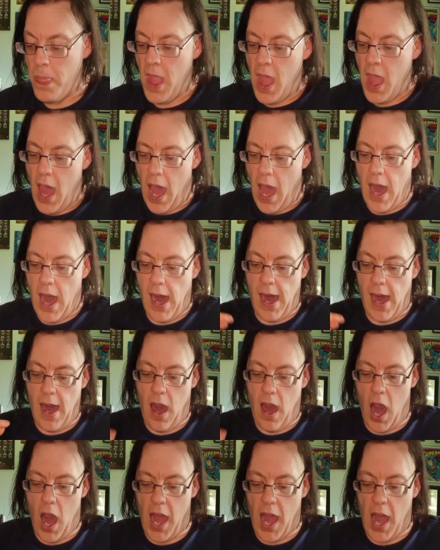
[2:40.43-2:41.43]

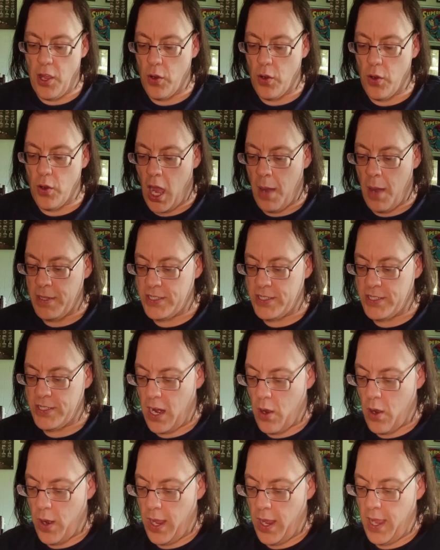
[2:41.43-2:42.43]
Audio
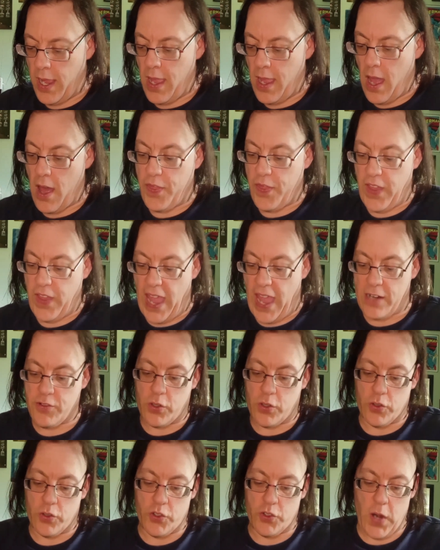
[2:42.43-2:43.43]
commentary,
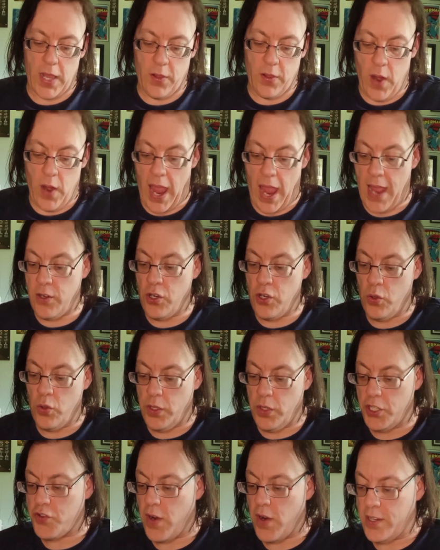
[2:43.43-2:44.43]
theatrical trailer, and
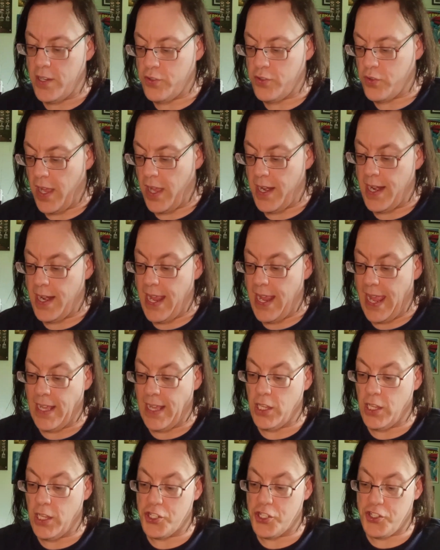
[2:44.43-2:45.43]
newly translated
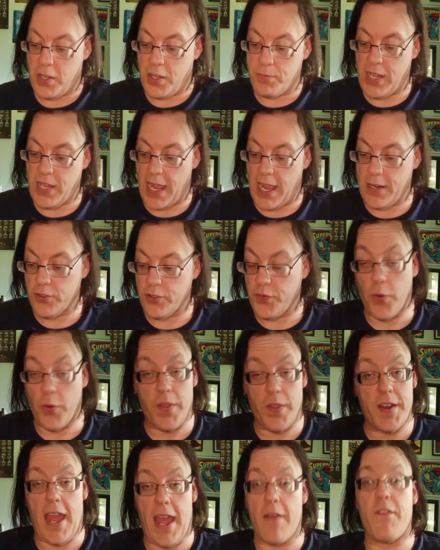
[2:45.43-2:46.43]
English subtitles for
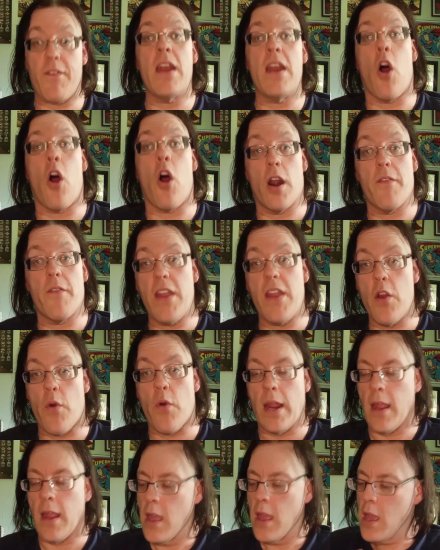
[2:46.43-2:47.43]
the deaf and hard of
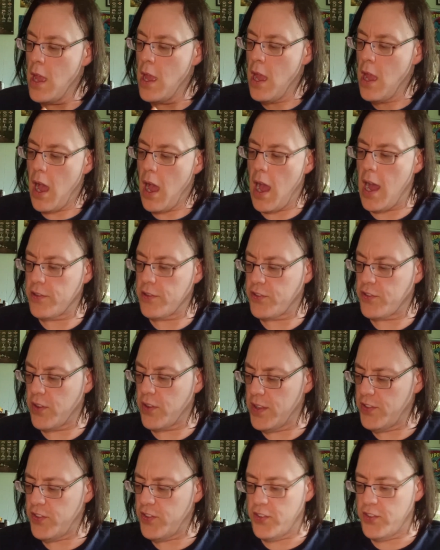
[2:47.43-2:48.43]
hearing. So
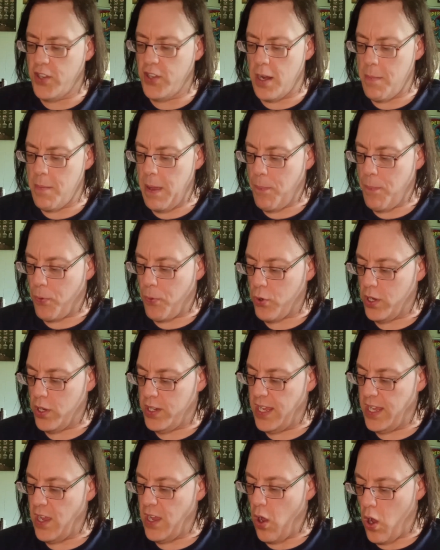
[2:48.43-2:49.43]
this is going to be
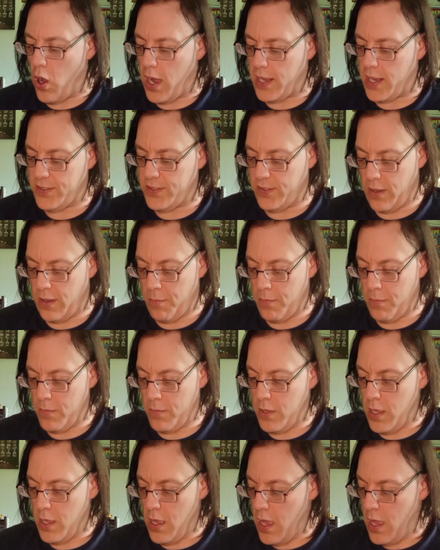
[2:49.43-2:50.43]
pretty awesome.
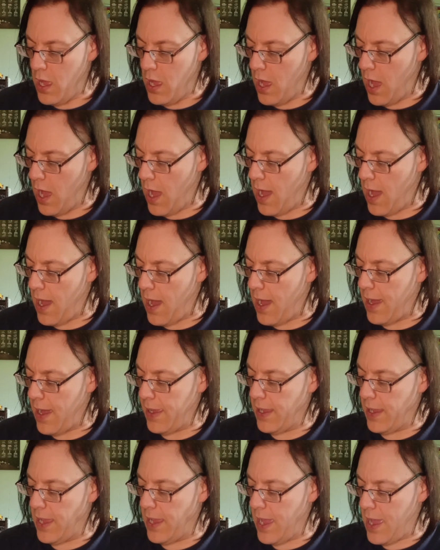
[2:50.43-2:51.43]

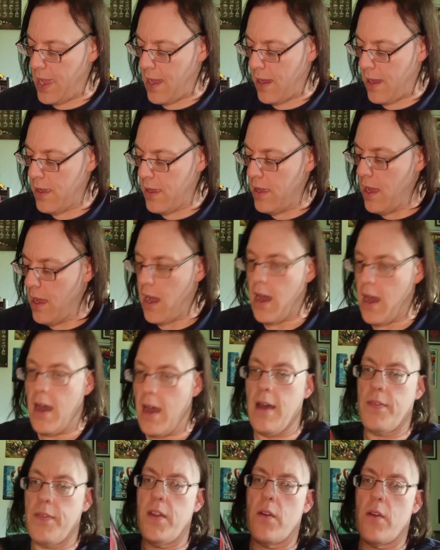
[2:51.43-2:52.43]

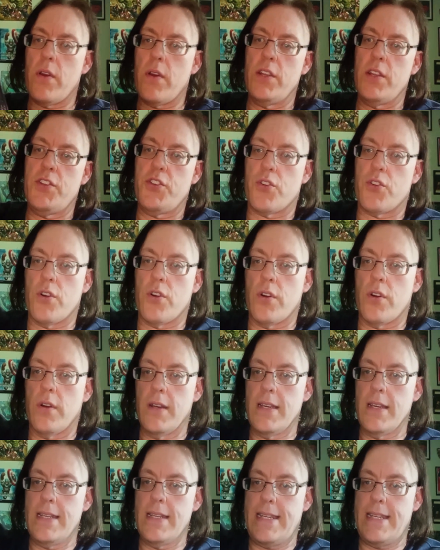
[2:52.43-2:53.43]
There is your
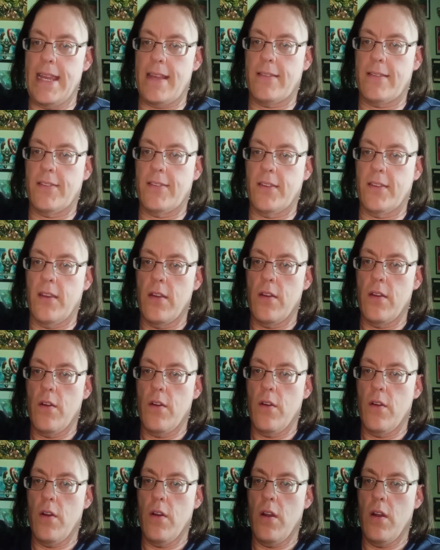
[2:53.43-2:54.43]
disc
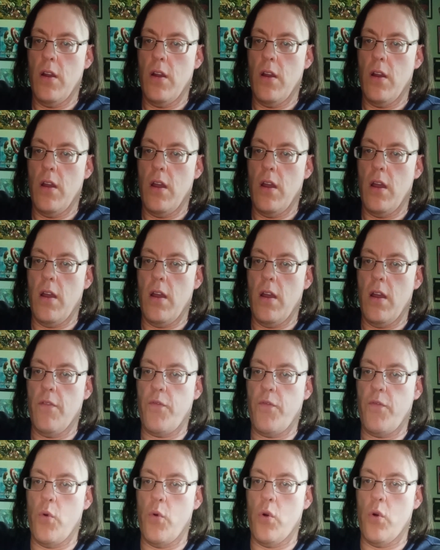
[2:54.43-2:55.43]

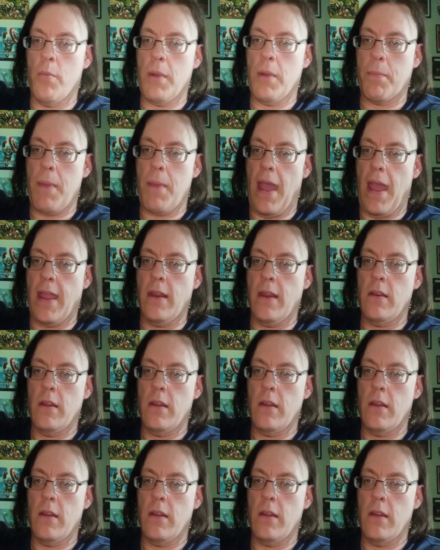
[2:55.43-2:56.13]
for McBain.